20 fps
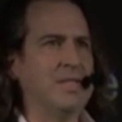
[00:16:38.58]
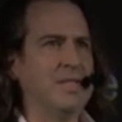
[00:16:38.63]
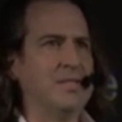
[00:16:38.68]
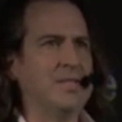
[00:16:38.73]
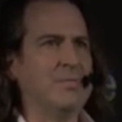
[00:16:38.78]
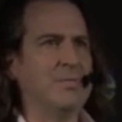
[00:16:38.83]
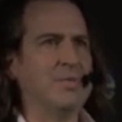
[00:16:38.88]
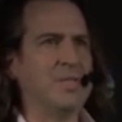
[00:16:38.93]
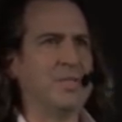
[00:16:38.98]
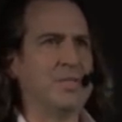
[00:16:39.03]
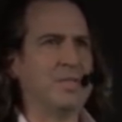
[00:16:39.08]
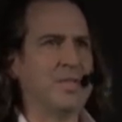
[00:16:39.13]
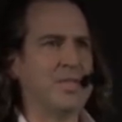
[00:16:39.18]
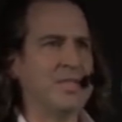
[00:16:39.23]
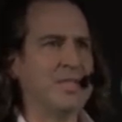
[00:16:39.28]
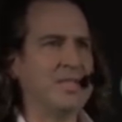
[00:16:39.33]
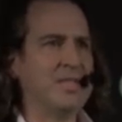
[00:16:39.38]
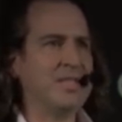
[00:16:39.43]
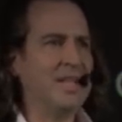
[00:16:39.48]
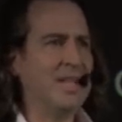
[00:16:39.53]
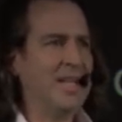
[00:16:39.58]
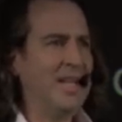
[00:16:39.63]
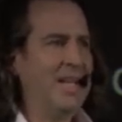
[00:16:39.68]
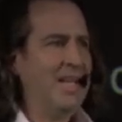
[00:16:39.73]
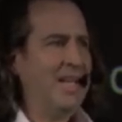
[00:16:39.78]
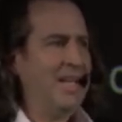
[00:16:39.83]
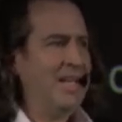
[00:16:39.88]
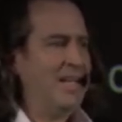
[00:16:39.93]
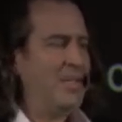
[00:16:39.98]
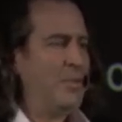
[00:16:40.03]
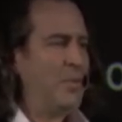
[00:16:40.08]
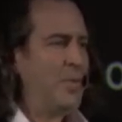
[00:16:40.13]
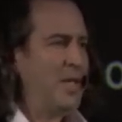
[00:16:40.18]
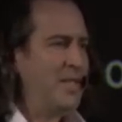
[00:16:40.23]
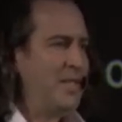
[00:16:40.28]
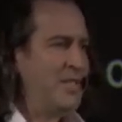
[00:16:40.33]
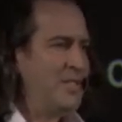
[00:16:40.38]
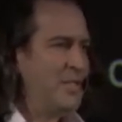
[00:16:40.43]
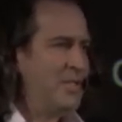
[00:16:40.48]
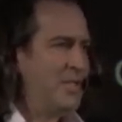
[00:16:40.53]
they did some research on this. And the
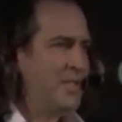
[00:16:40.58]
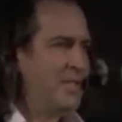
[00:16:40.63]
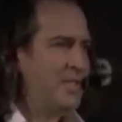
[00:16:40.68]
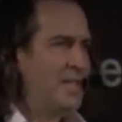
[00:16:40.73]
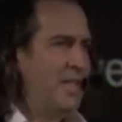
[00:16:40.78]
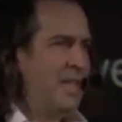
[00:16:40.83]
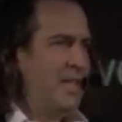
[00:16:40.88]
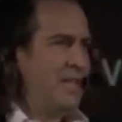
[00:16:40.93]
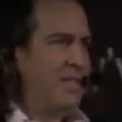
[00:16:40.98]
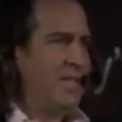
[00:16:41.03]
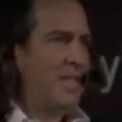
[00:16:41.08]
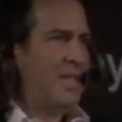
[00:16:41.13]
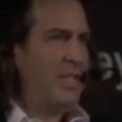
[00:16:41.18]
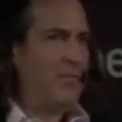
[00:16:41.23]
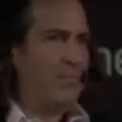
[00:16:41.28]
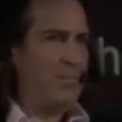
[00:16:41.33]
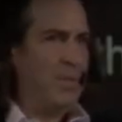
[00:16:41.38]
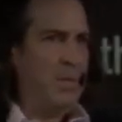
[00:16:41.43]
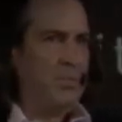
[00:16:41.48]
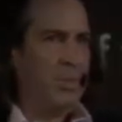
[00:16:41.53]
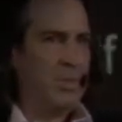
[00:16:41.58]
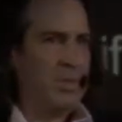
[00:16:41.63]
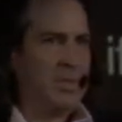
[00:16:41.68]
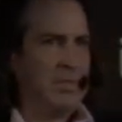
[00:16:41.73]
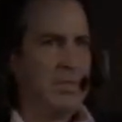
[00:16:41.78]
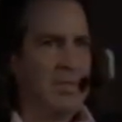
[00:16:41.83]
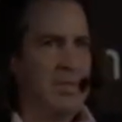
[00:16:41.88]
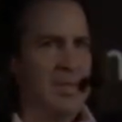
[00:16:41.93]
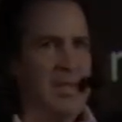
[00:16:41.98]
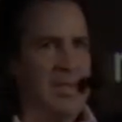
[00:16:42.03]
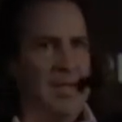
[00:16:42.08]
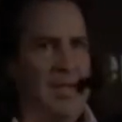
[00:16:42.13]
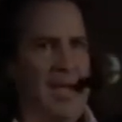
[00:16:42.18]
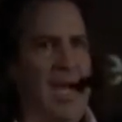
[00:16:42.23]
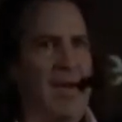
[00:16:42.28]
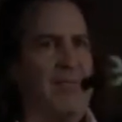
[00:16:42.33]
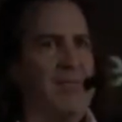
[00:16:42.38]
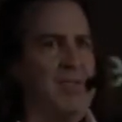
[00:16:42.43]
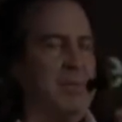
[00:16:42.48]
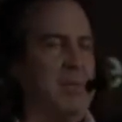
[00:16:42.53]
way they do this, they give people, uh,
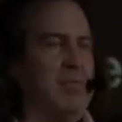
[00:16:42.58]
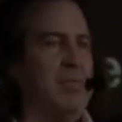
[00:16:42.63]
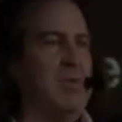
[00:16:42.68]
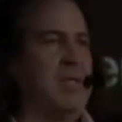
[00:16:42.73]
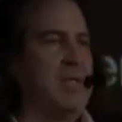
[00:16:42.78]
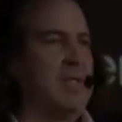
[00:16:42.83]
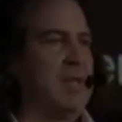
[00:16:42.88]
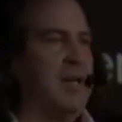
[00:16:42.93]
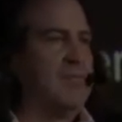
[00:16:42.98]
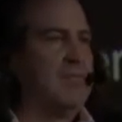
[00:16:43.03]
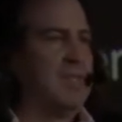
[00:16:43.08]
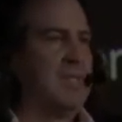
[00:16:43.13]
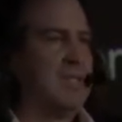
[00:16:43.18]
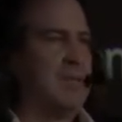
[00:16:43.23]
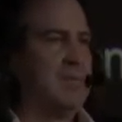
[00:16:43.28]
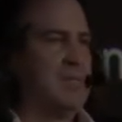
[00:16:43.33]
half the people get coffee